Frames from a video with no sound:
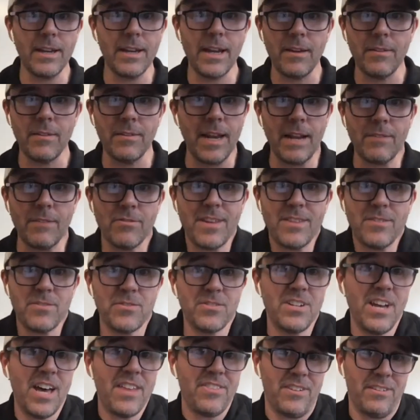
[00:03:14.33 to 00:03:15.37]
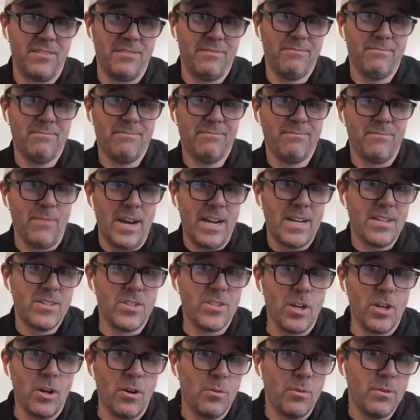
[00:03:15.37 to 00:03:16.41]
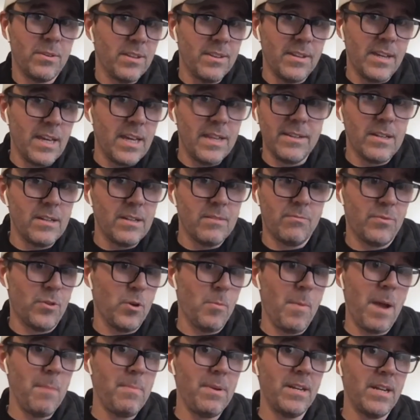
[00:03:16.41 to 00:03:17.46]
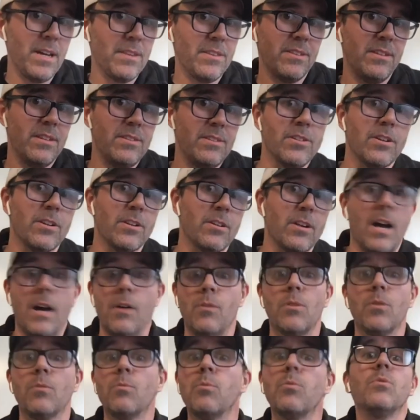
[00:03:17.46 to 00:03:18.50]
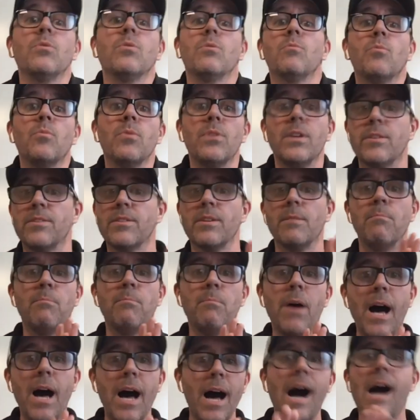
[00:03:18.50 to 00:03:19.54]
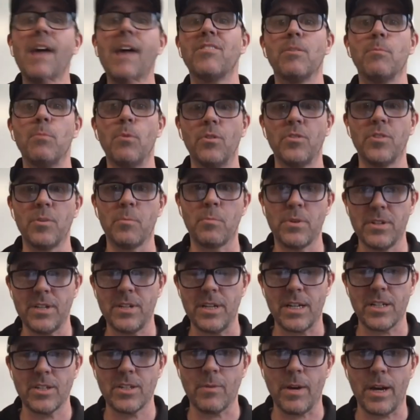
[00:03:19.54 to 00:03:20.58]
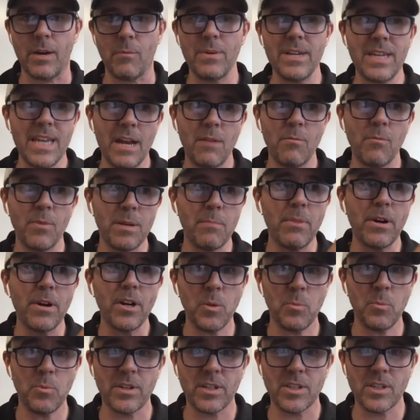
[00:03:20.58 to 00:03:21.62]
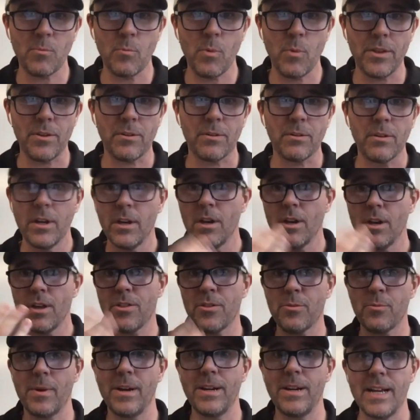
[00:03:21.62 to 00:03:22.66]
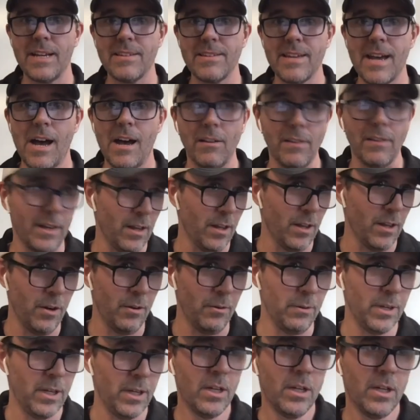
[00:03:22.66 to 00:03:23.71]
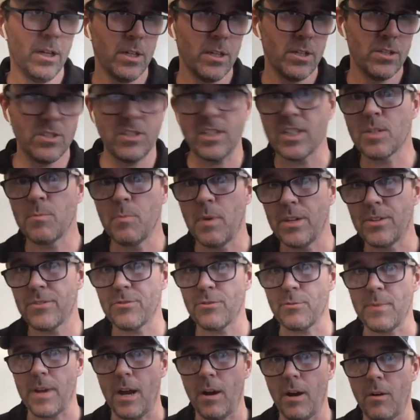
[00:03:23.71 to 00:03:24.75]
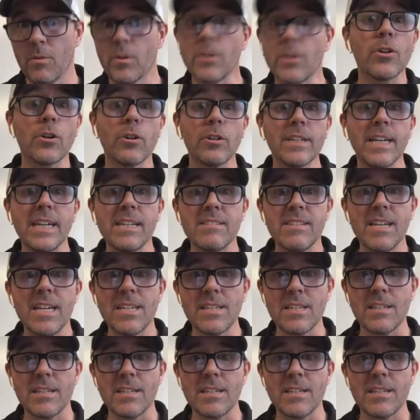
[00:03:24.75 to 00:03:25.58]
Then, then, after that, there's nothing, right? So and there might be nothing this year. It's impossible to predict, right? We can't. We can barely predict the weather three days out, let alone six months from now, because hurricane right.